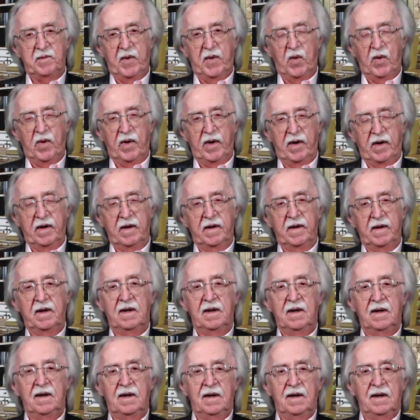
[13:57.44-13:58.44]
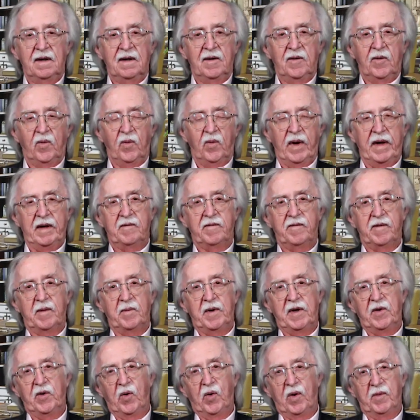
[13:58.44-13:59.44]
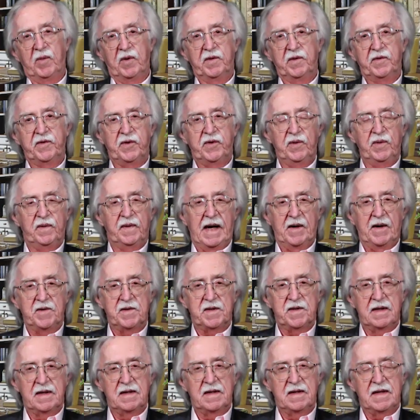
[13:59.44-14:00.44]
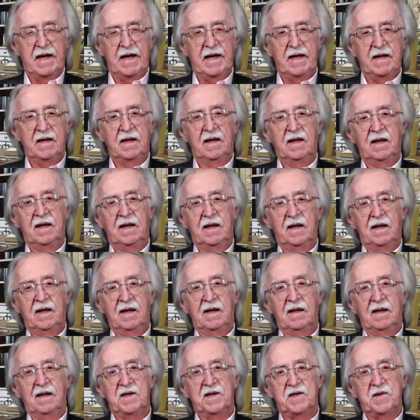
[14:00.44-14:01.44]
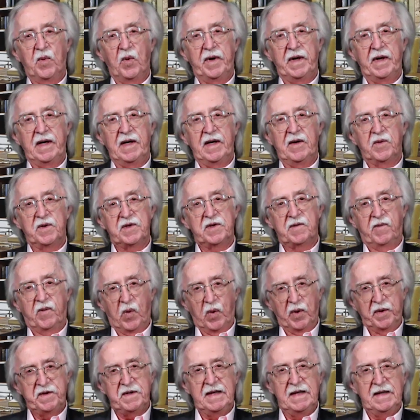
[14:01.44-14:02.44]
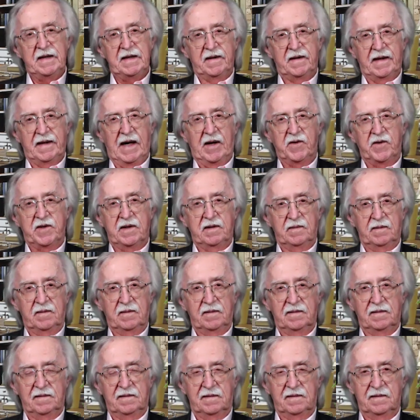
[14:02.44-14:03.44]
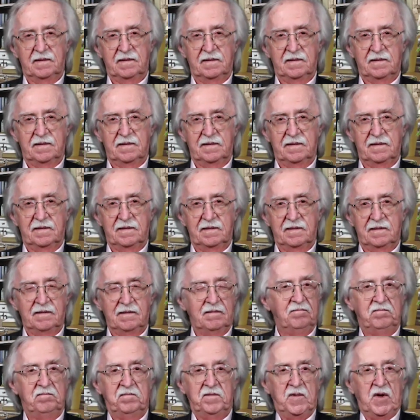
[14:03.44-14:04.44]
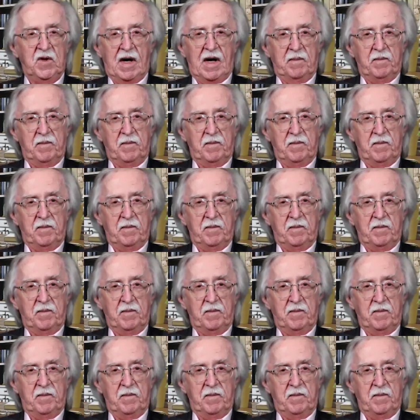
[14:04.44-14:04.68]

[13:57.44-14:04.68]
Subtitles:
border went from a normal 2,000 a day. This morning it was 14,000. Not